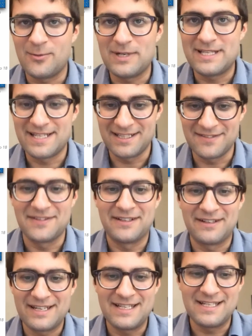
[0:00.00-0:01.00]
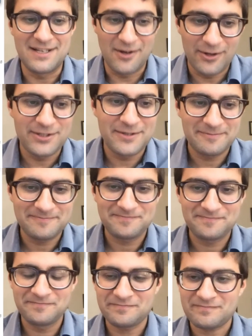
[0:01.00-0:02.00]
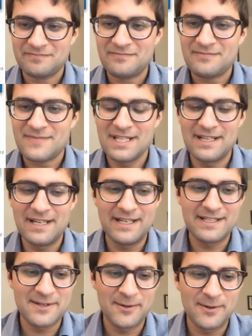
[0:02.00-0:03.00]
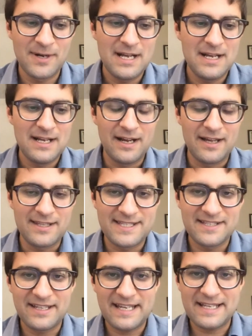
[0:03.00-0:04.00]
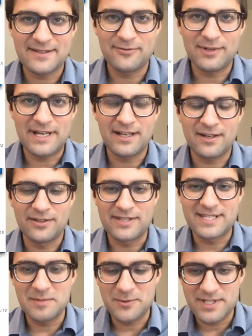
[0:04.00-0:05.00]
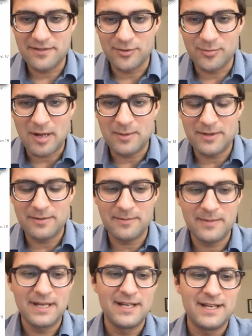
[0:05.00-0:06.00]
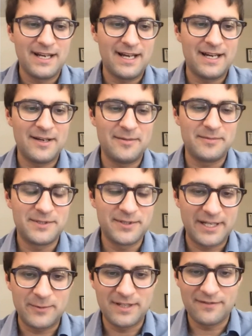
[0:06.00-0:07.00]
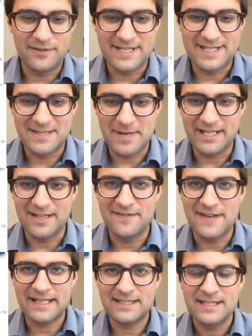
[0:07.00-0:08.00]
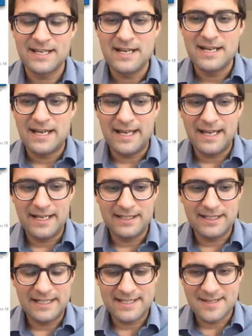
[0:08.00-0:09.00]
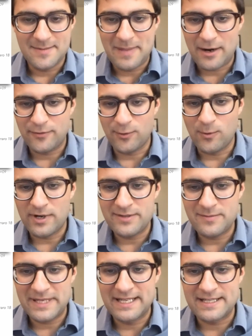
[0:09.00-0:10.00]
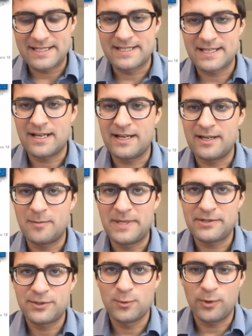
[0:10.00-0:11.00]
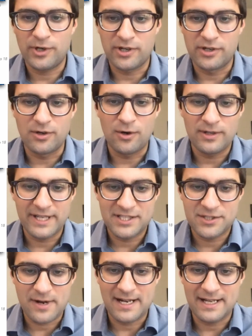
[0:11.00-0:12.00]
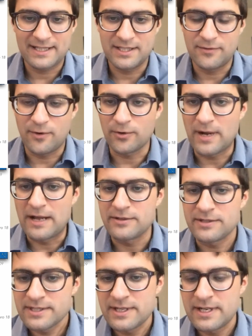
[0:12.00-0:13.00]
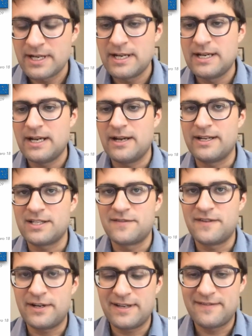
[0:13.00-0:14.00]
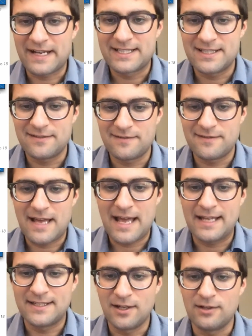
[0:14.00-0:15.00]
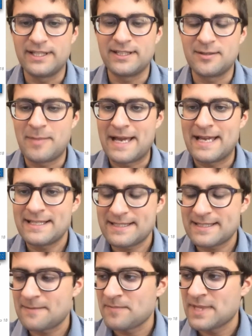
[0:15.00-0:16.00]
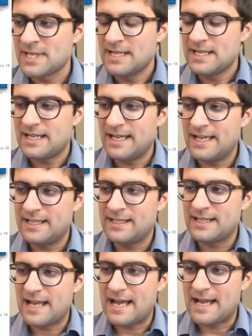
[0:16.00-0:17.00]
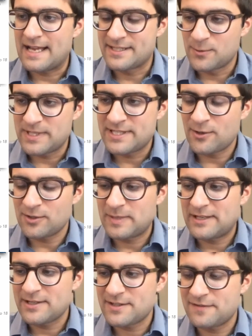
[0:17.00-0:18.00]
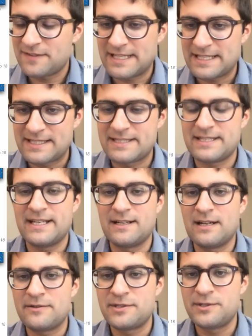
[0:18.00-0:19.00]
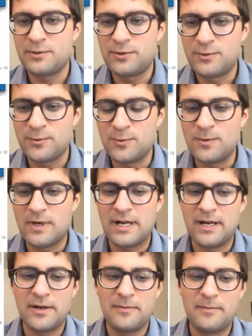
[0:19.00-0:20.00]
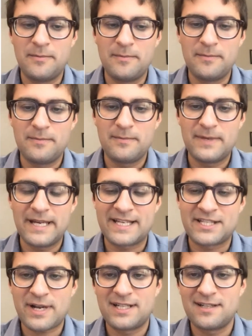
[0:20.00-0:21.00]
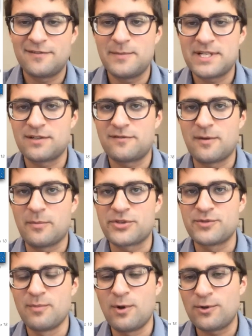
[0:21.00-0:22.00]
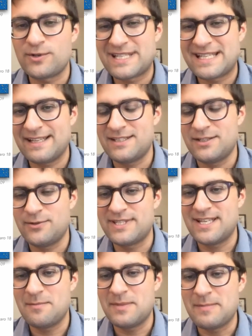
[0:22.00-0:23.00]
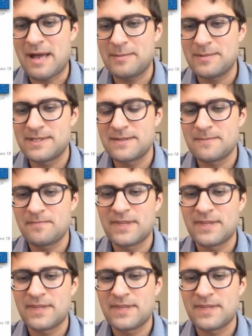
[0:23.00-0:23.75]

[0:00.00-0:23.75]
really significantly nulled. And so this is a case of relying on the symmetries of the problem to get rid of a systematic effect. And it is a powerful one because it appears to work on all extragalactic foregrounds. And it's very effective at nulling the bias. And as a result, because of this, it allows you to extract information from smaller scales in your CMB maps.